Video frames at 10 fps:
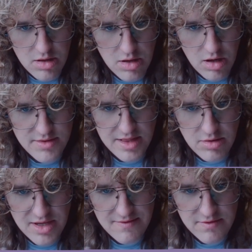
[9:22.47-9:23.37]
Oh, they're
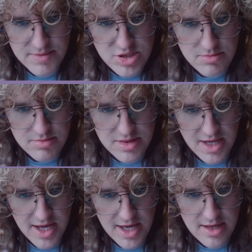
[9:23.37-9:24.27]
looking for bishop
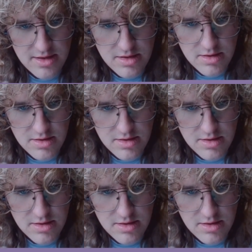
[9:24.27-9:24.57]
there.